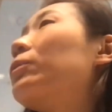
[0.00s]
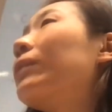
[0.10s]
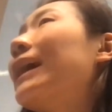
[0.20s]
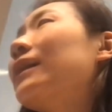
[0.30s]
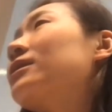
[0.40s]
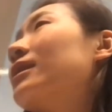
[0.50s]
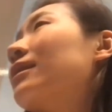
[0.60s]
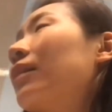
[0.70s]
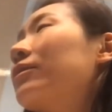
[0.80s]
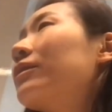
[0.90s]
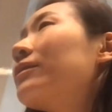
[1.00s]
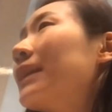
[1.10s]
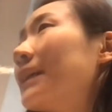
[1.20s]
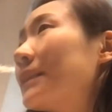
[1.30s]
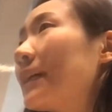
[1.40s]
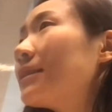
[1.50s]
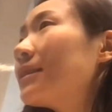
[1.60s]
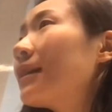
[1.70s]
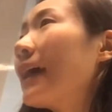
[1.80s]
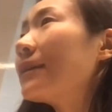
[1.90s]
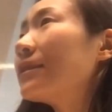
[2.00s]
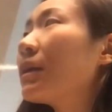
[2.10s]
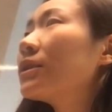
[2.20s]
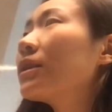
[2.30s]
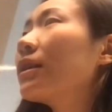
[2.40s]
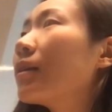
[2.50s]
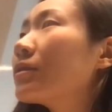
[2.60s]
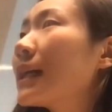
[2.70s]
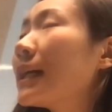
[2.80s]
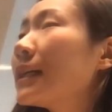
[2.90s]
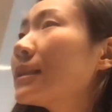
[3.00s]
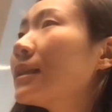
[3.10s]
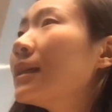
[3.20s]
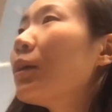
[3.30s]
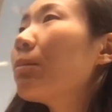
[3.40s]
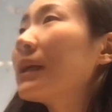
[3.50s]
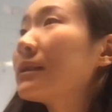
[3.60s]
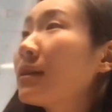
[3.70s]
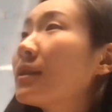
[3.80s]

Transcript: we actually calculate it at Monte Carlo side based on